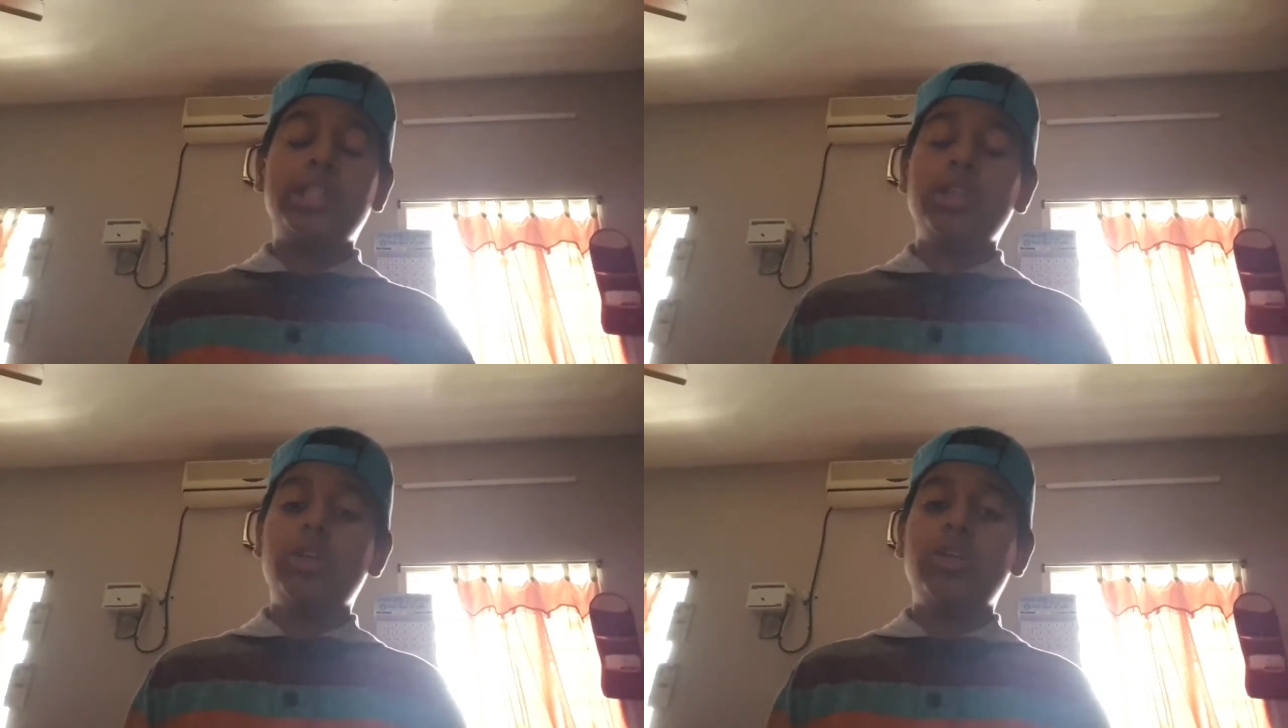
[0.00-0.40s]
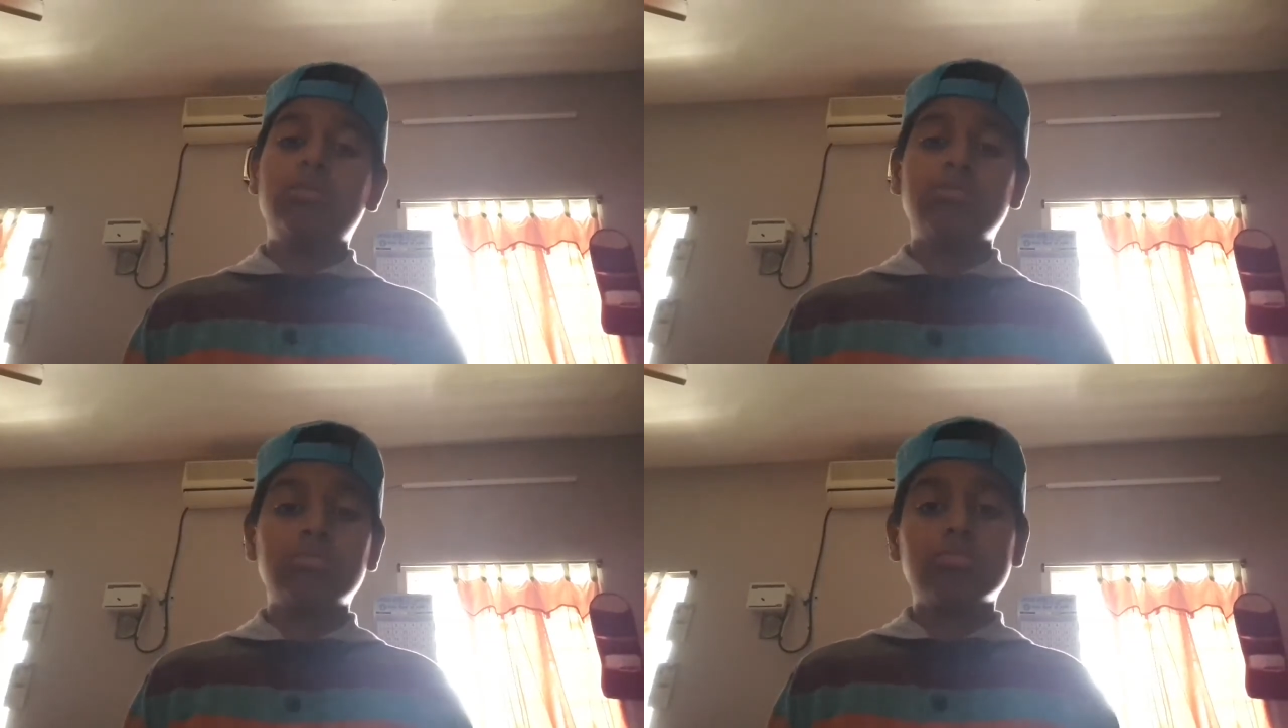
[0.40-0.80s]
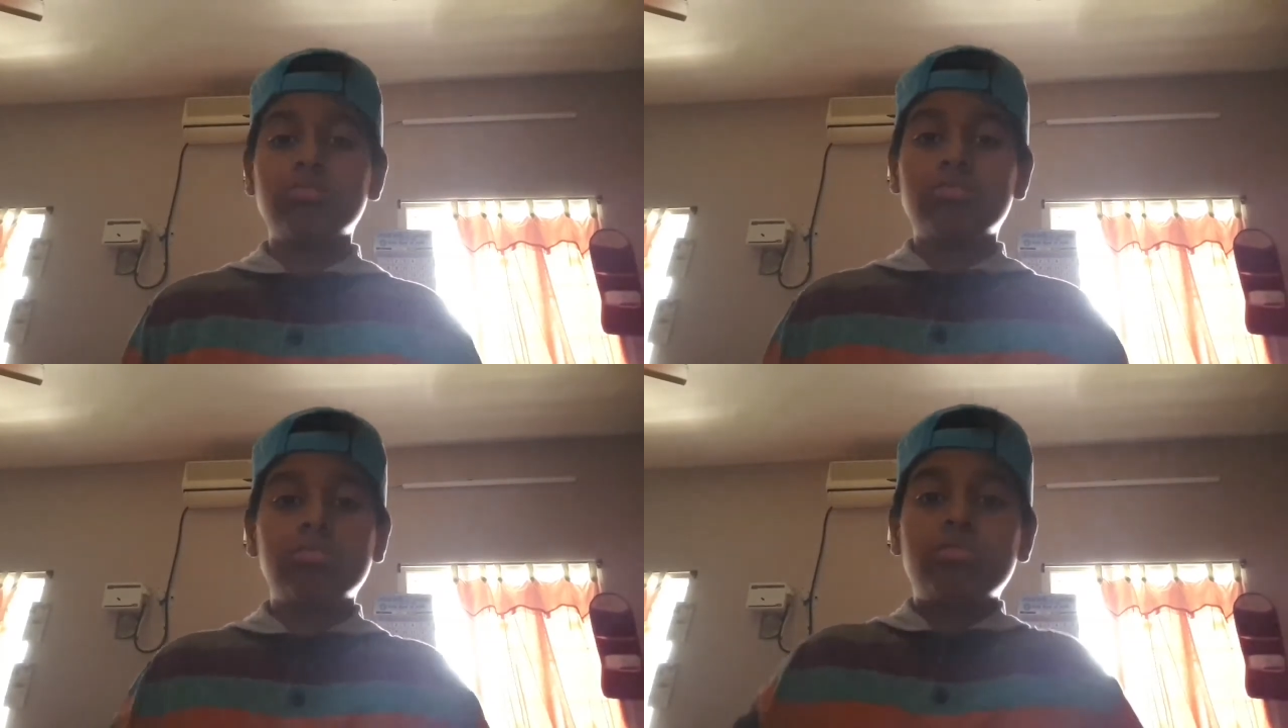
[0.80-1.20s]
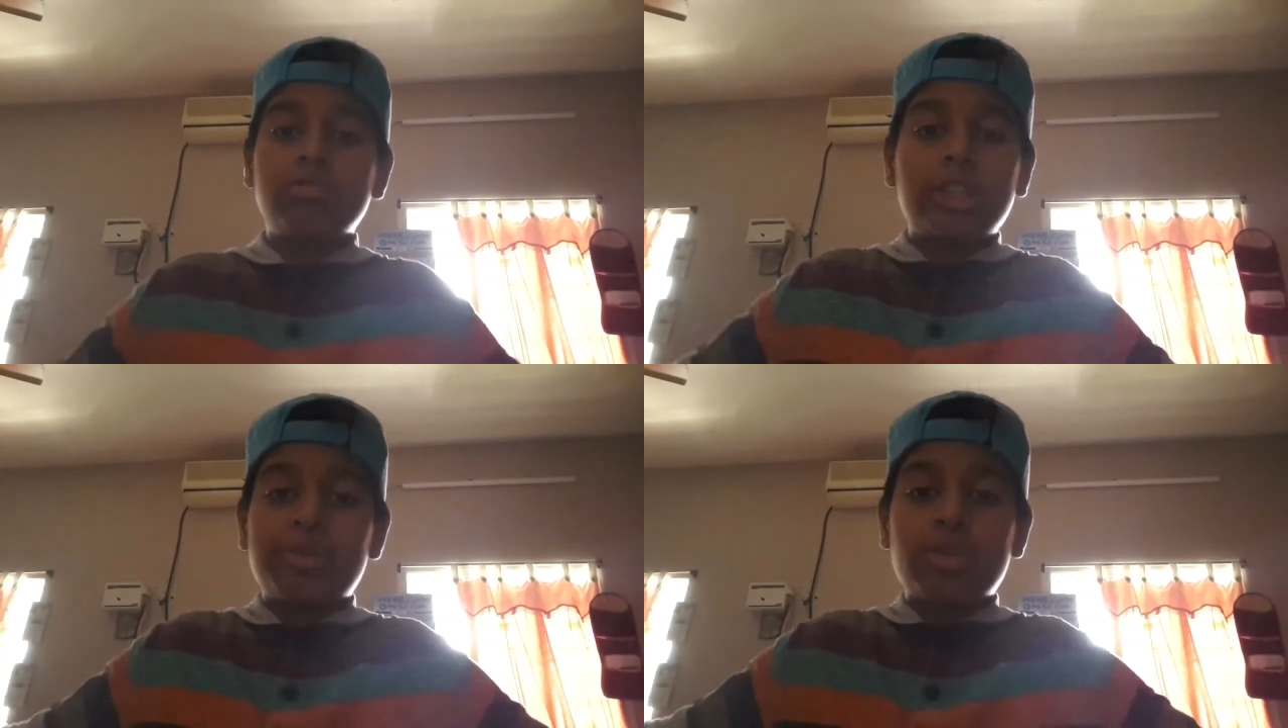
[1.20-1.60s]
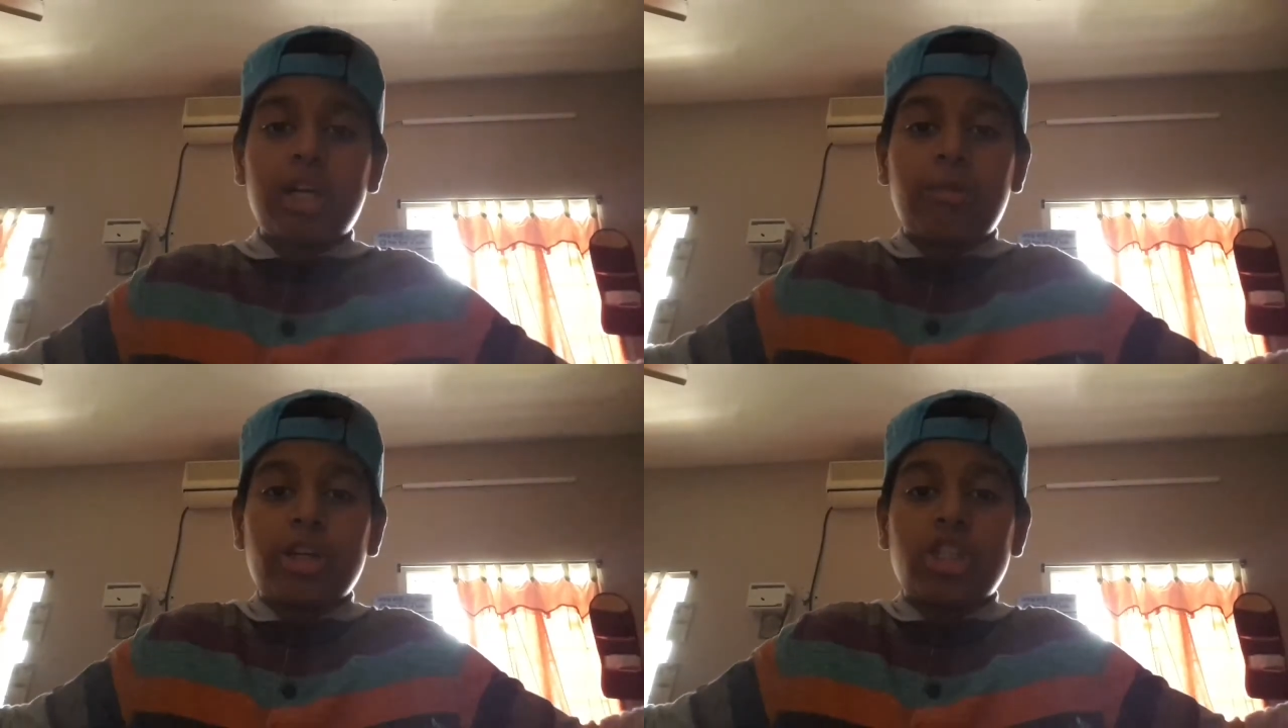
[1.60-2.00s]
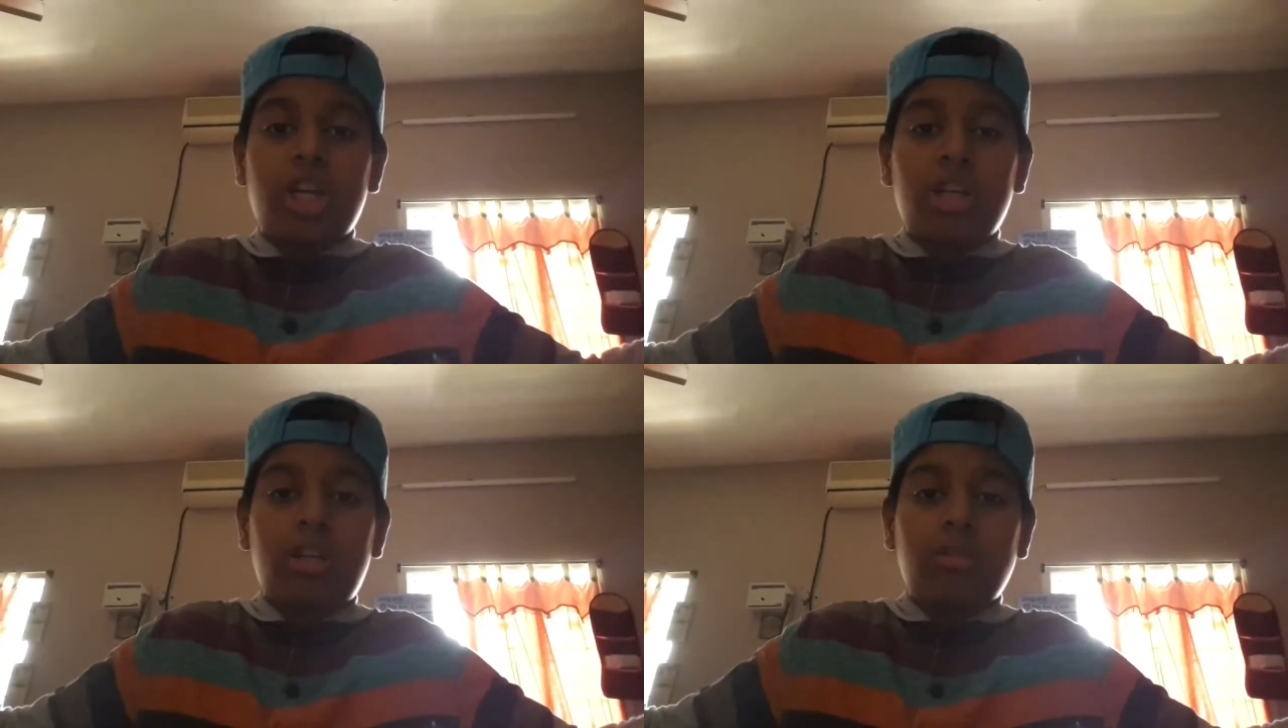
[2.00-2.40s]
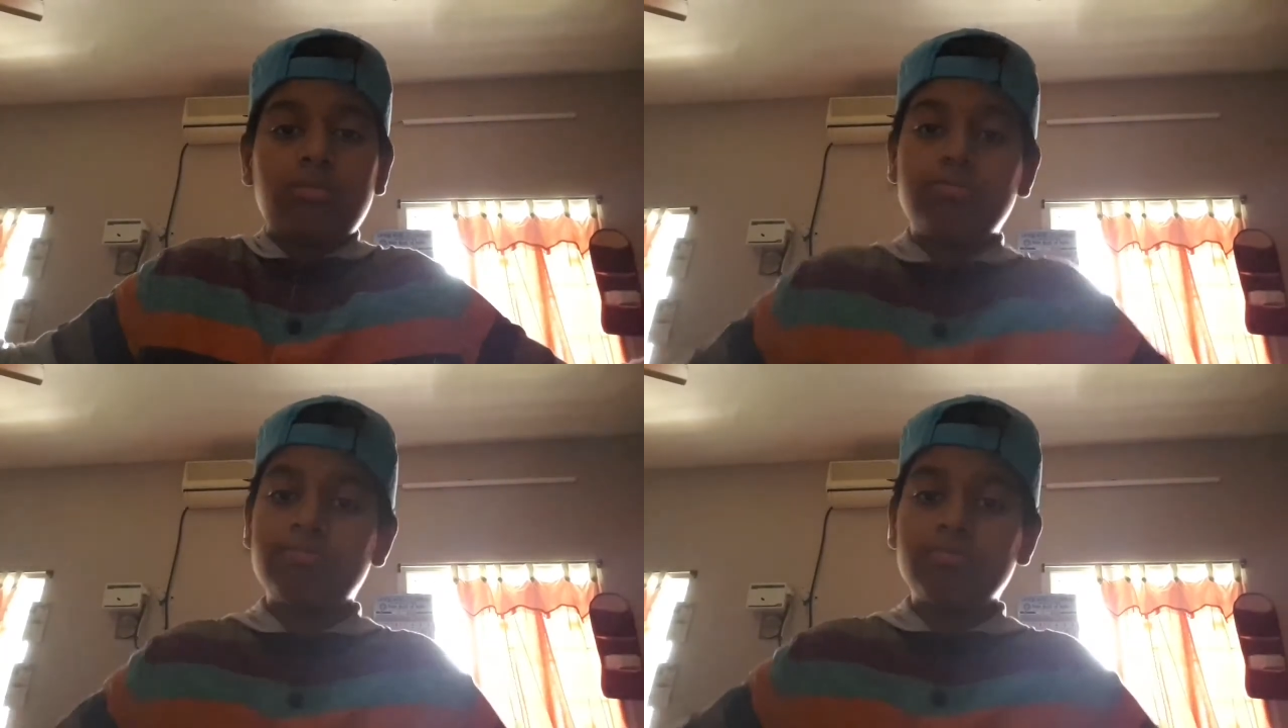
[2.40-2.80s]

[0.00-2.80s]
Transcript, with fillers: to subscribe my channel.